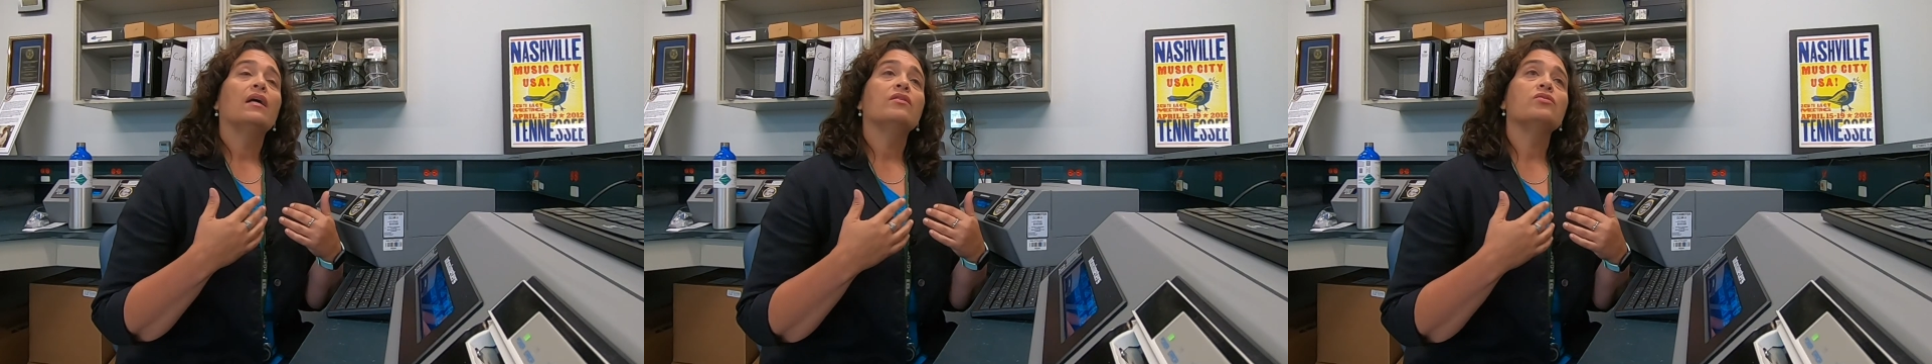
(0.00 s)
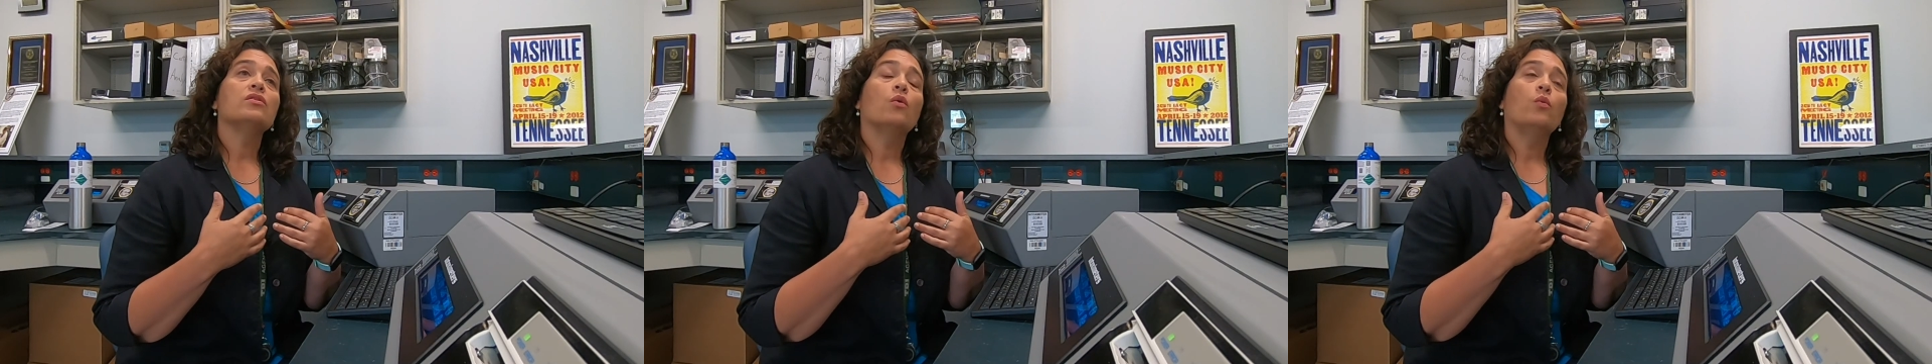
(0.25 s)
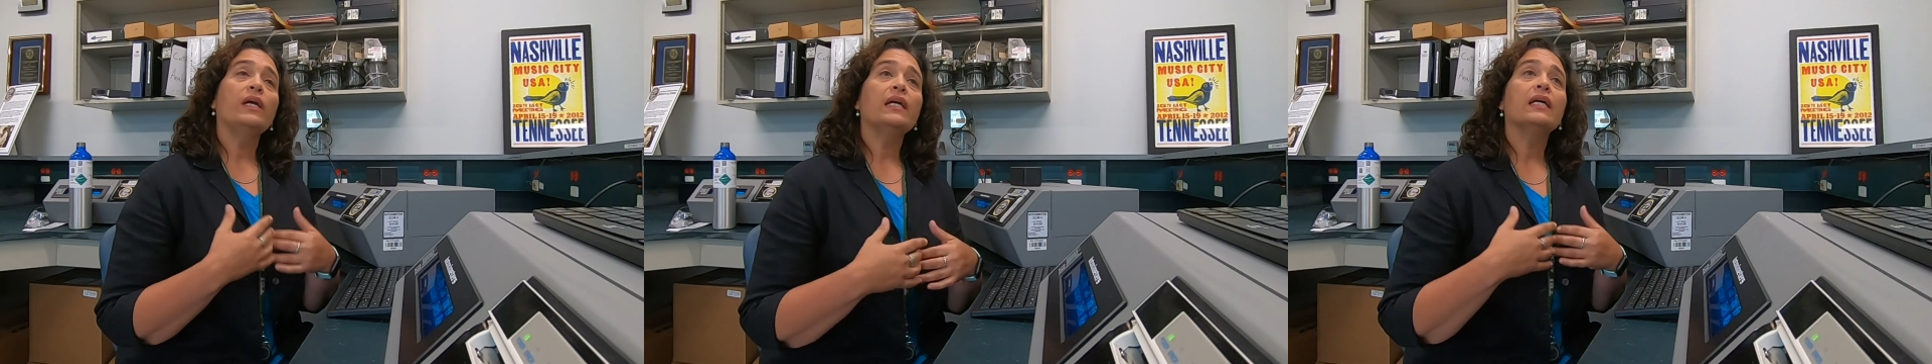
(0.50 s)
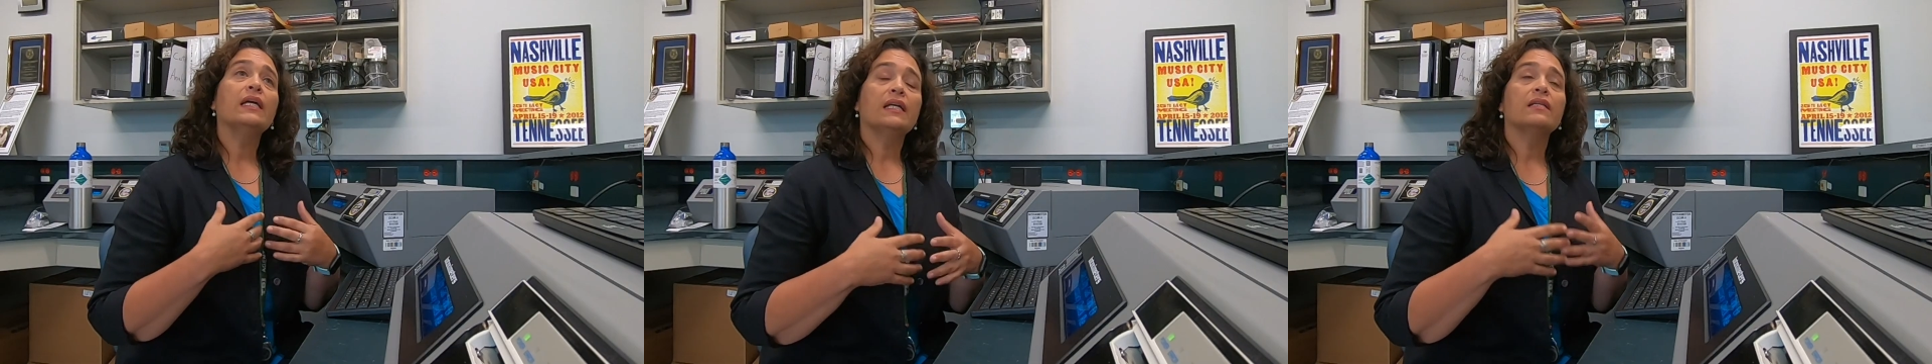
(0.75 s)
And so we
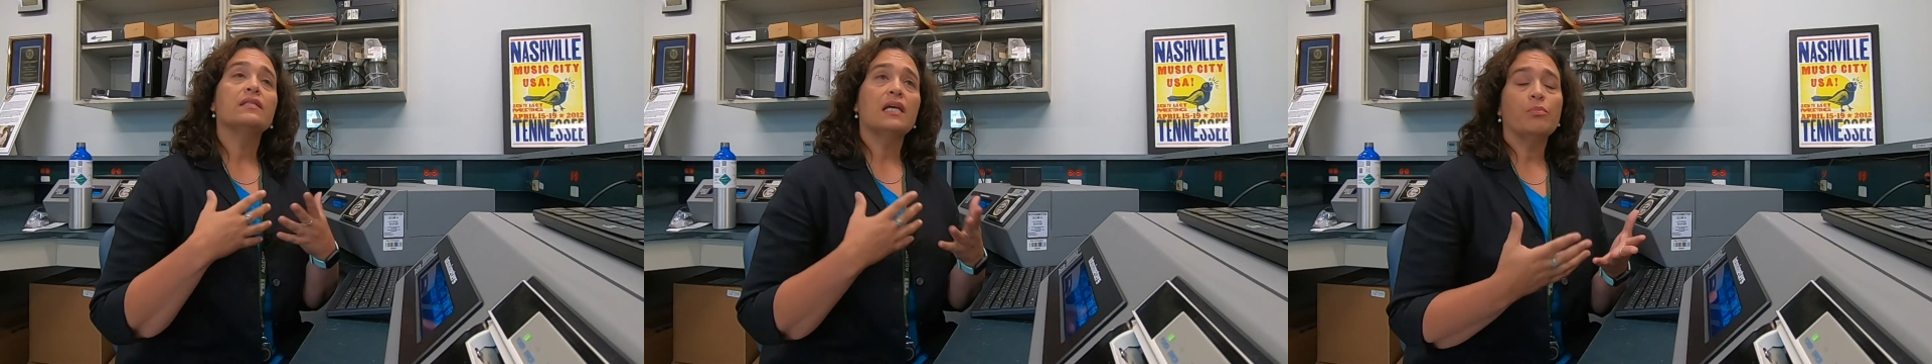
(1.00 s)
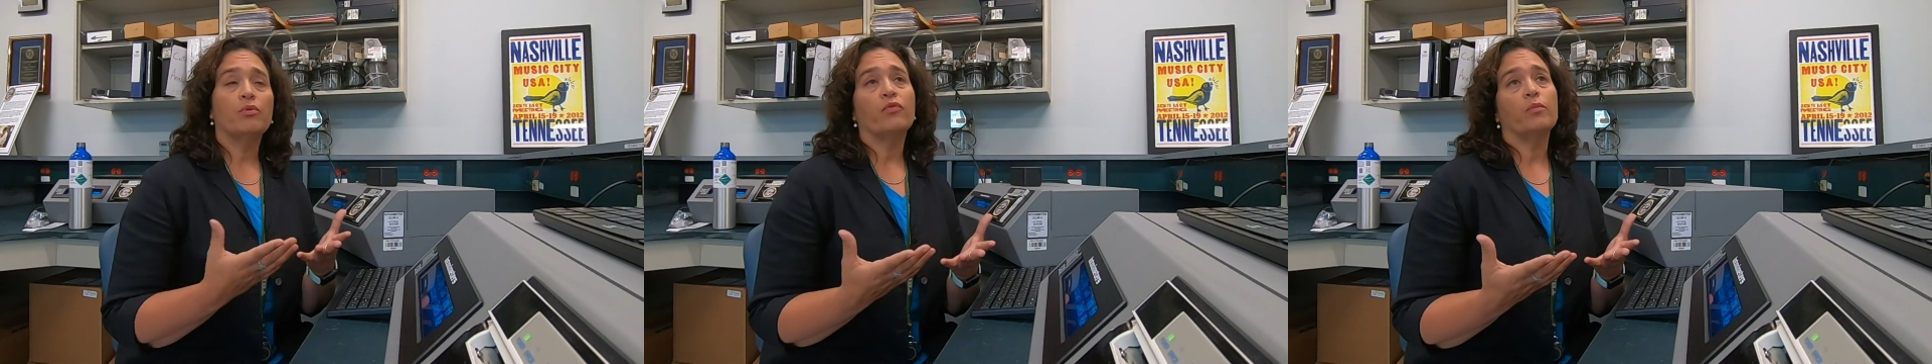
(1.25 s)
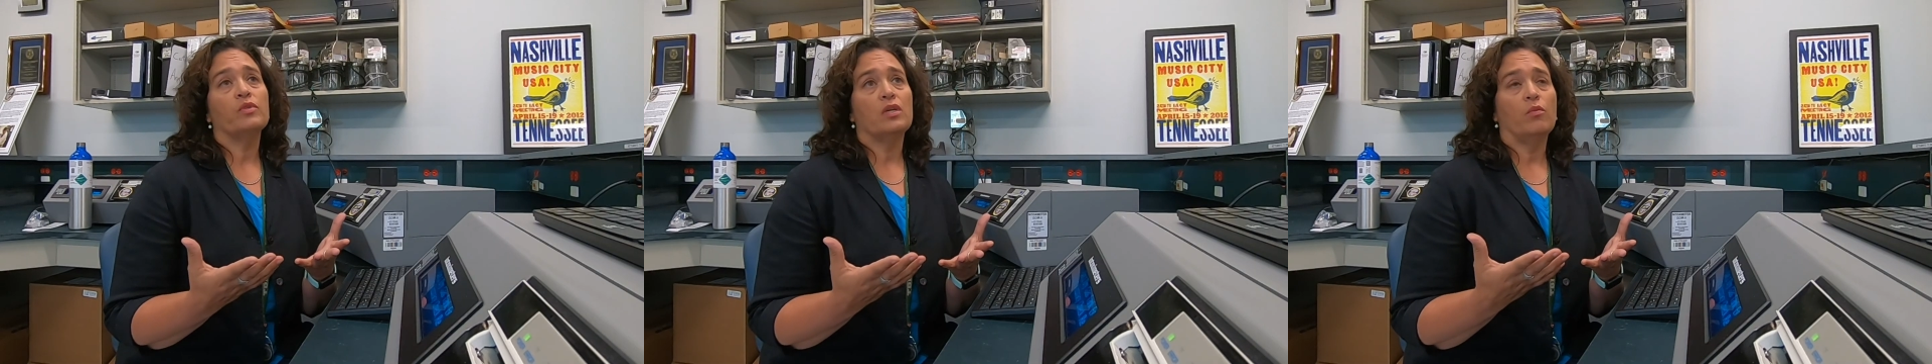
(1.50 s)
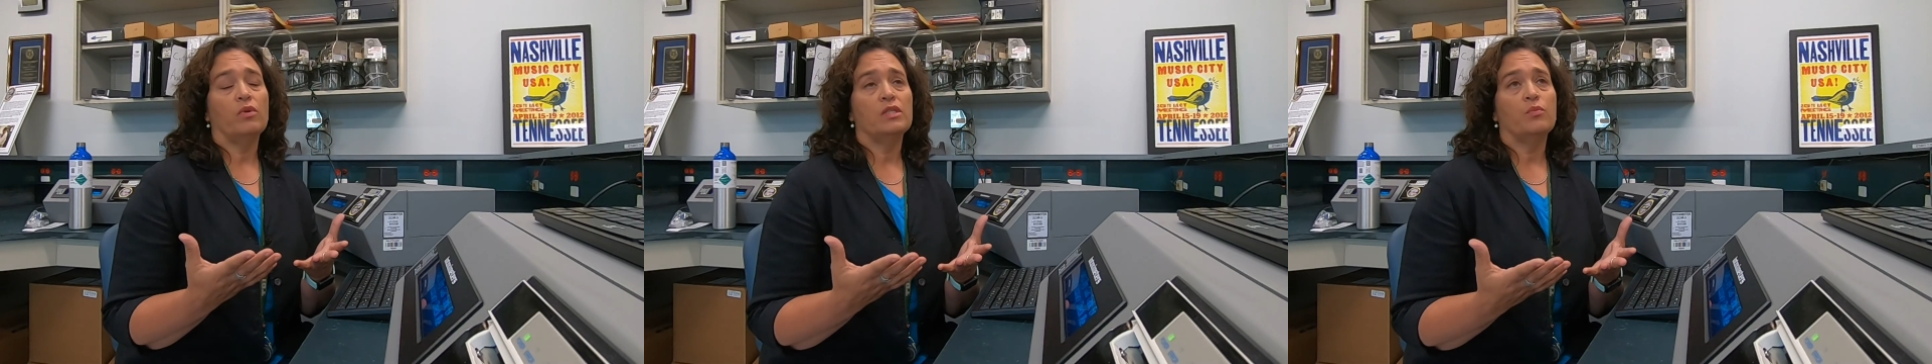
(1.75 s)
can get a sample from
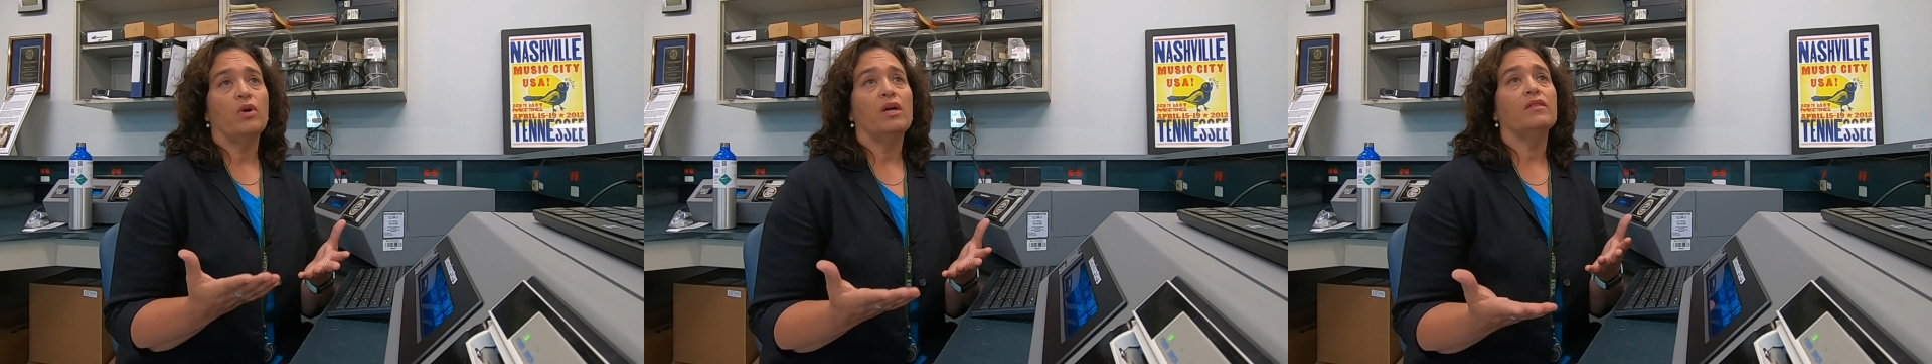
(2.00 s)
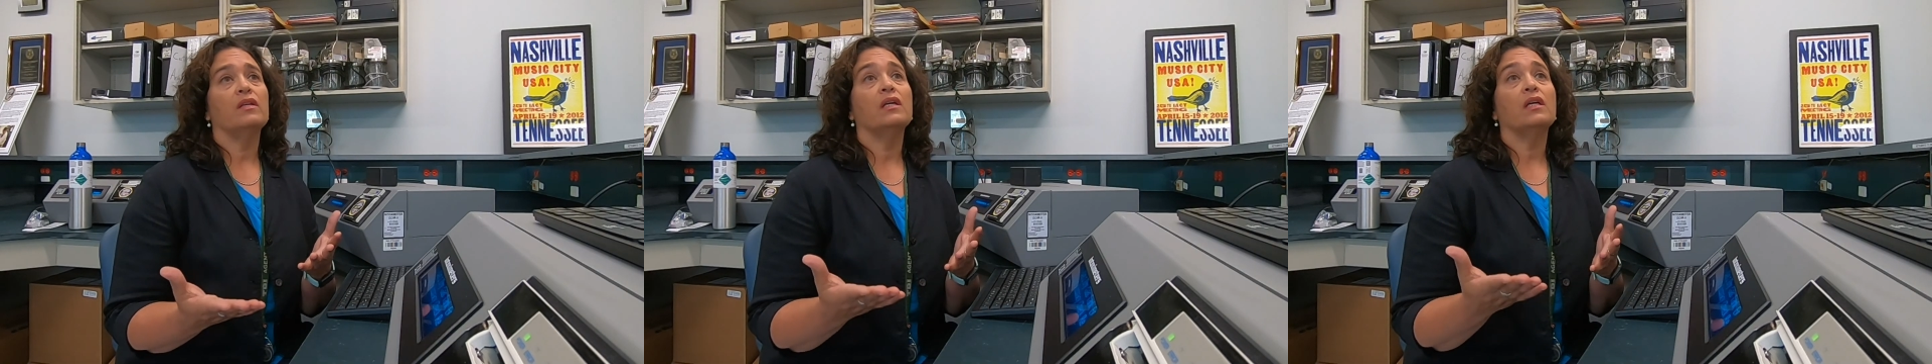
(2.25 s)
someone's breath and